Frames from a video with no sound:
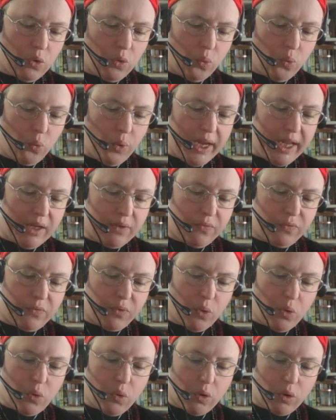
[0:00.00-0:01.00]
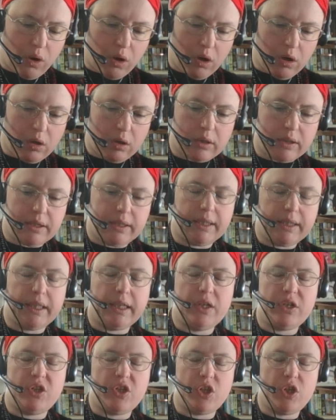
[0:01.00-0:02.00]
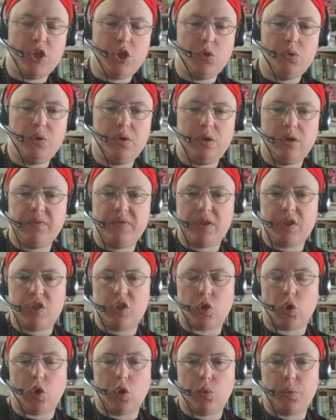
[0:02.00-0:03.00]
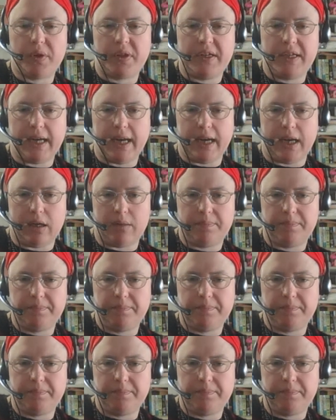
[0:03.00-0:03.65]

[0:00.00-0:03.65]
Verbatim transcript: Week four is the union of the soul with Dea.